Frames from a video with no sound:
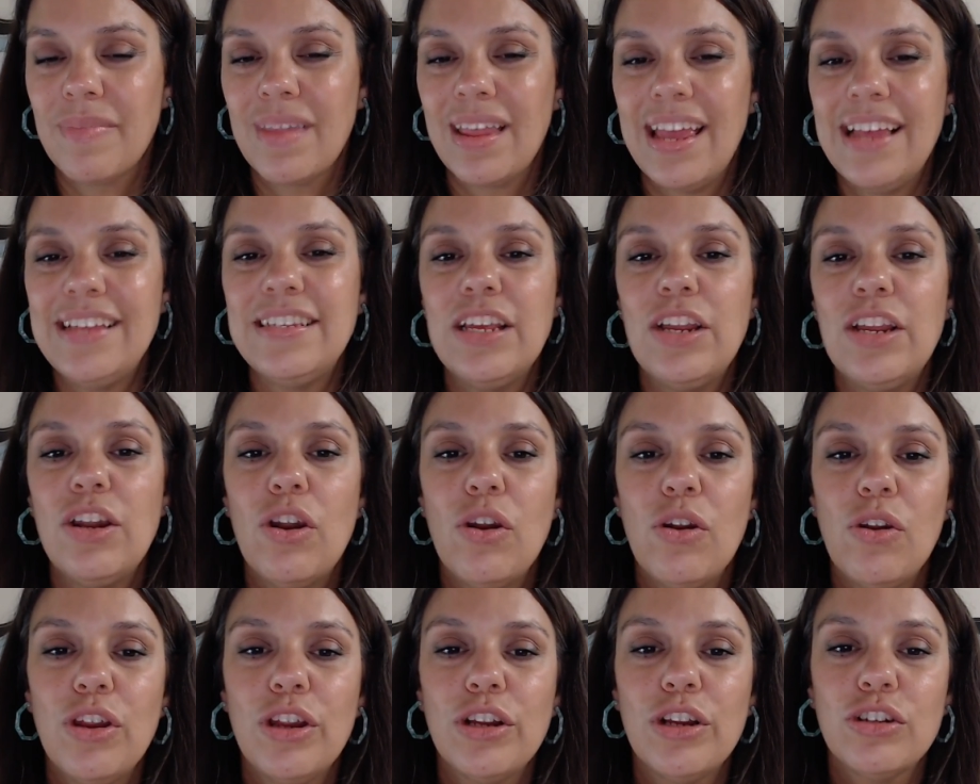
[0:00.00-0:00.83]
Is it
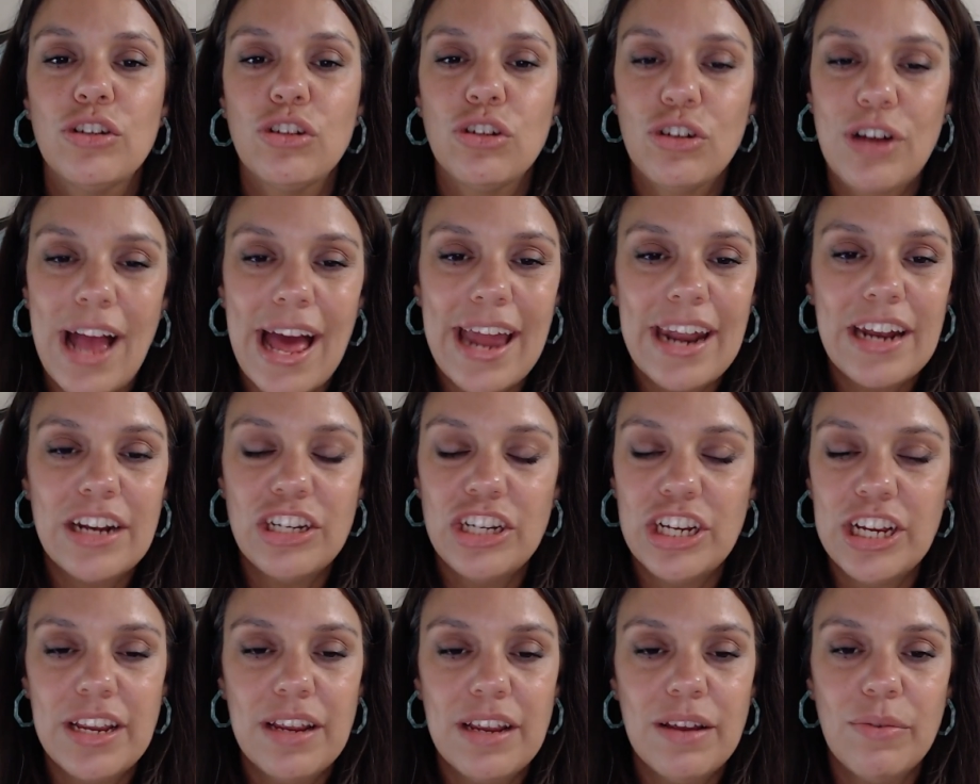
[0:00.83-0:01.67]
your
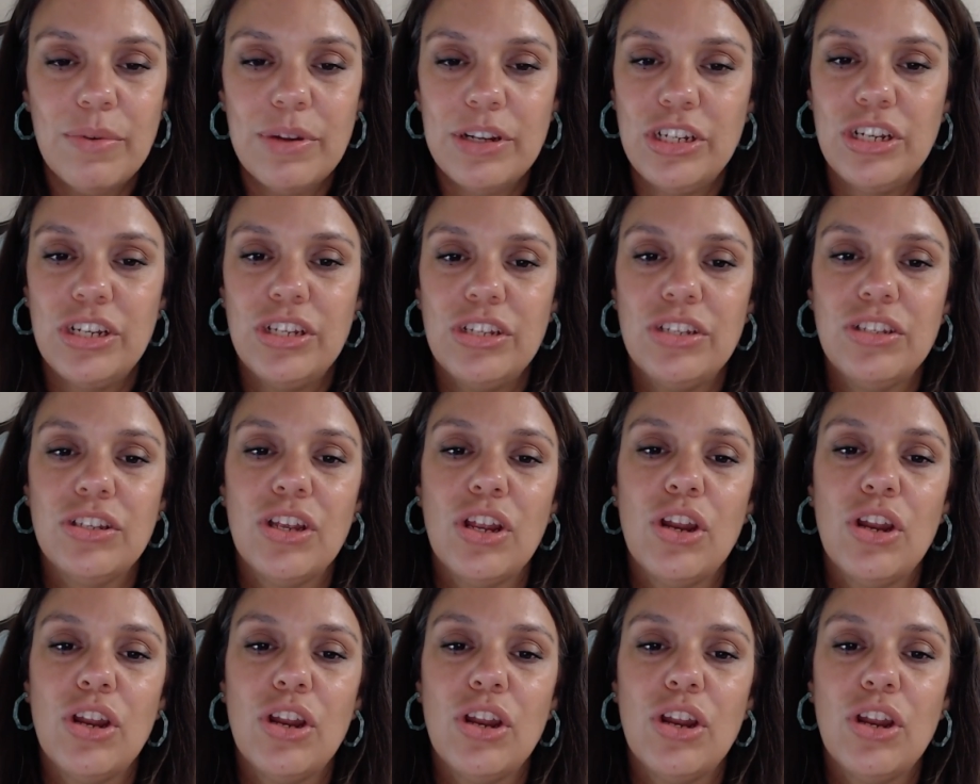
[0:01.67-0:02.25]
strategy, which is